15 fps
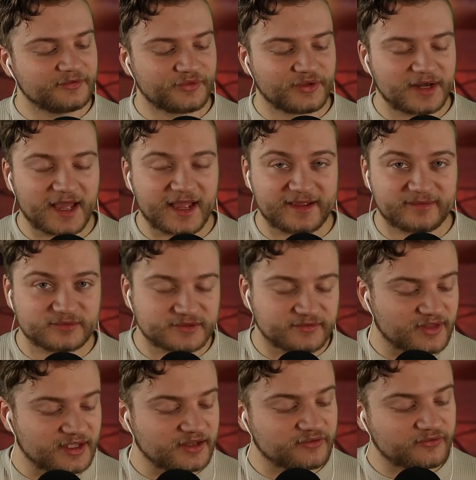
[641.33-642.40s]
The names
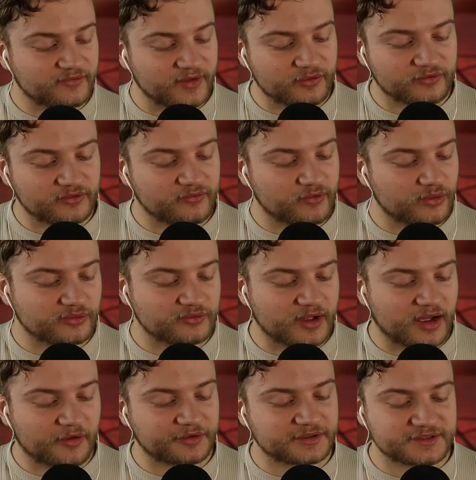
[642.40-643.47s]
of these festivals
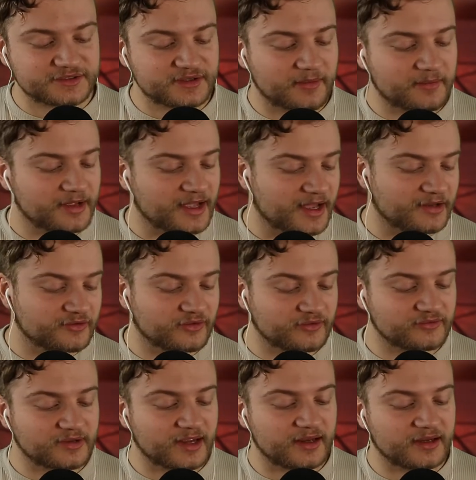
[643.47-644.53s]
are in some
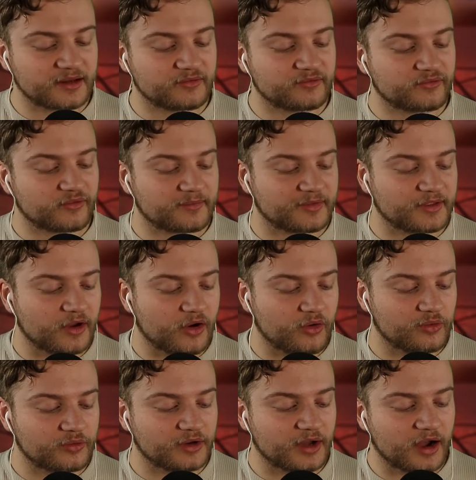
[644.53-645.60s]
cases taken from the
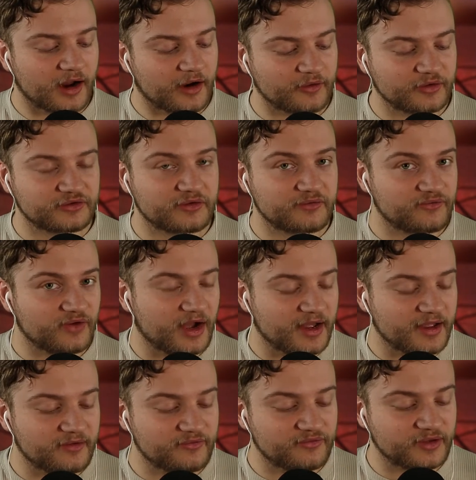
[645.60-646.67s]
old Irish
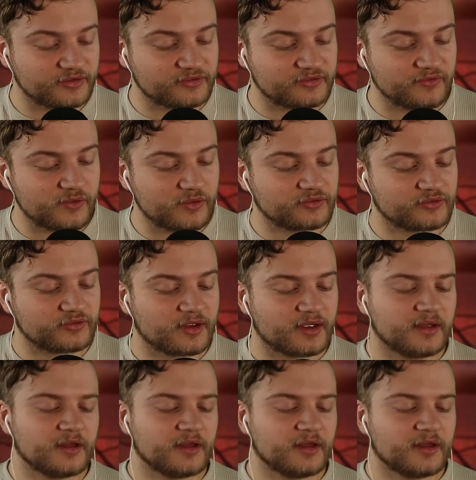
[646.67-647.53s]
fire festivals,